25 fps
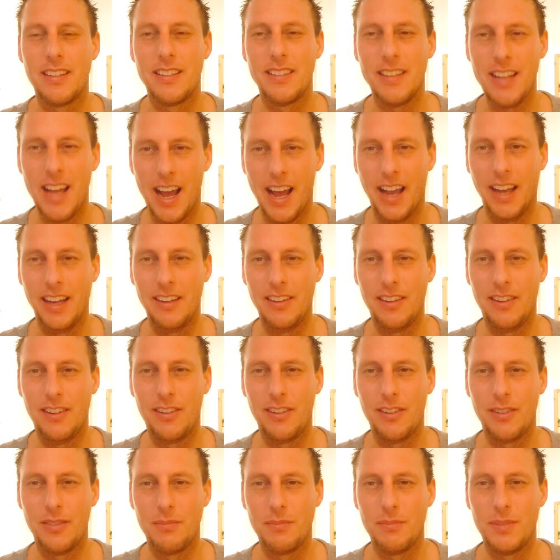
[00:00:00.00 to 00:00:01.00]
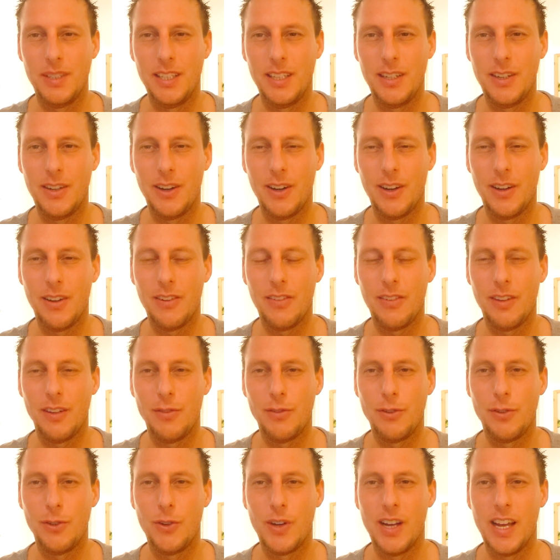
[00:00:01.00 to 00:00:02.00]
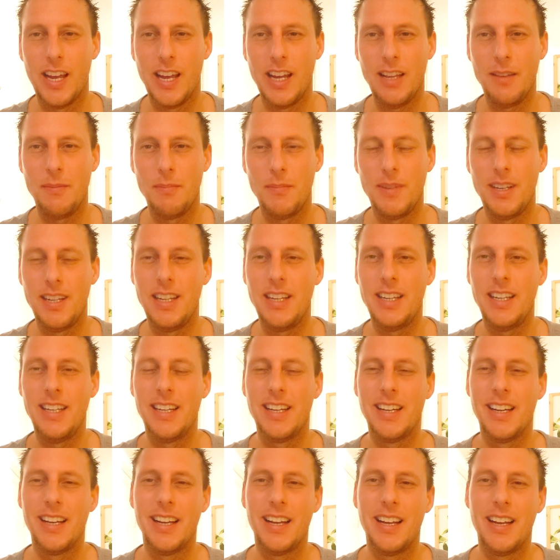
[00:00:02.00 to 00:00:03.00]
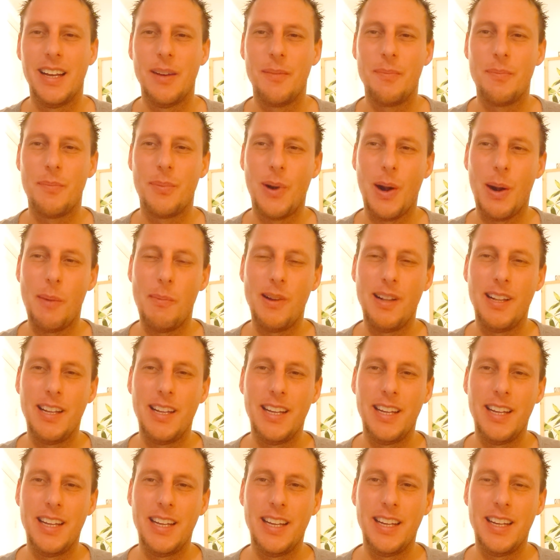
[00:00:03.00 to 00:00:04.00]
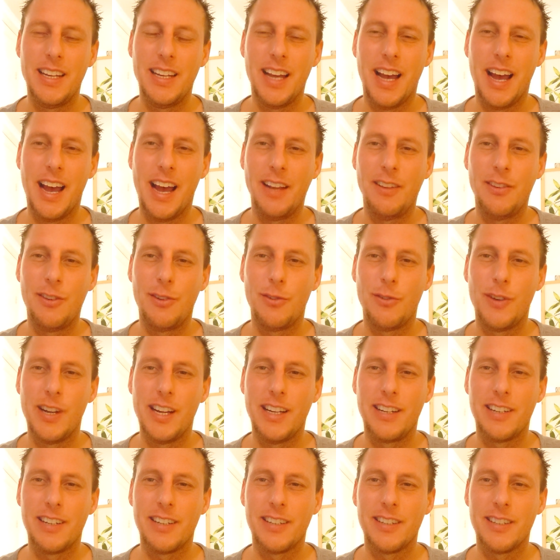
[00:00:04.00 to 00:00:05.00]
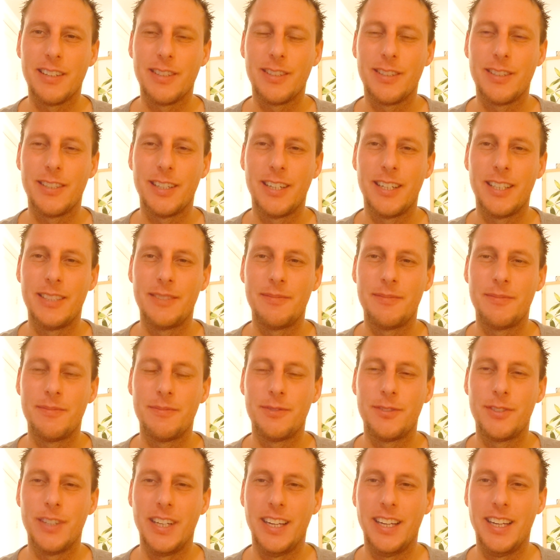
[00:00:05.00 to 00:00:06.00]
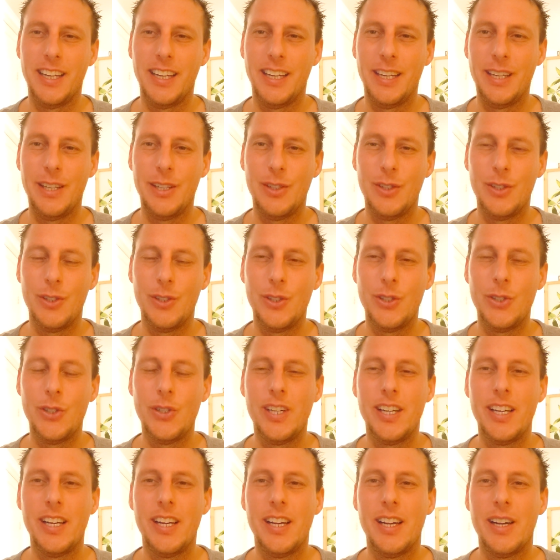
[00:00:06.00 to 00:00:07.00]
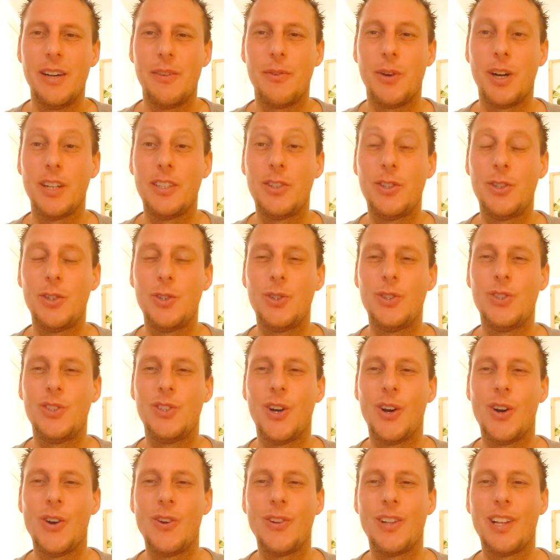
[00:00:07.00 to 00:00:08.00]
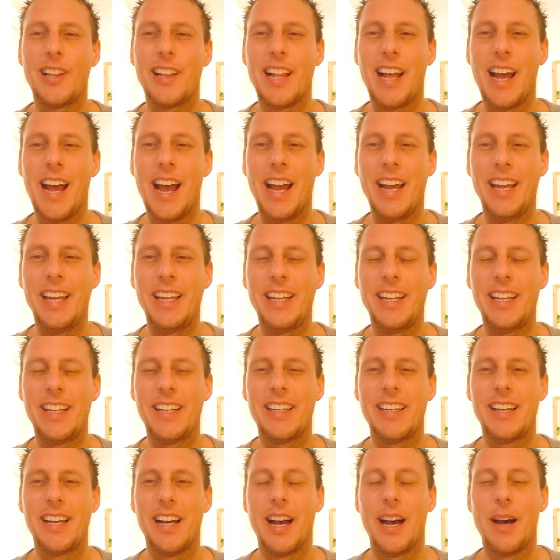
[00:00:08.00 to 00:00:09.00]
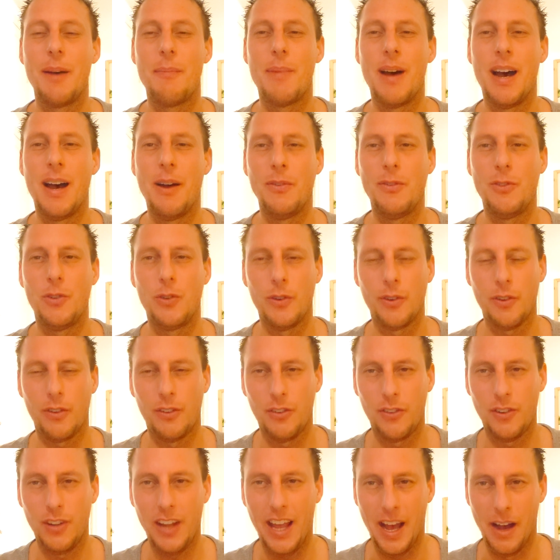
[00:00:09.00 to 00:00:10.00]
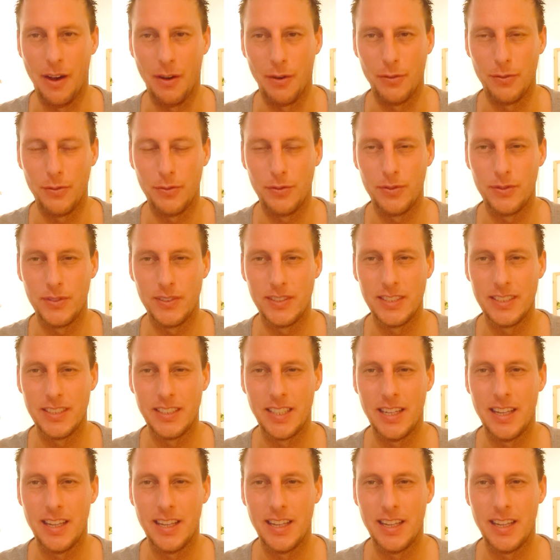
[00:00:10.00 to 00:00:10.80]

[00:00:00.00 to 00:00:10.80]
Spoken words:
nice, because if you hate me, probably I trigger something in you, what you don't like about yourself.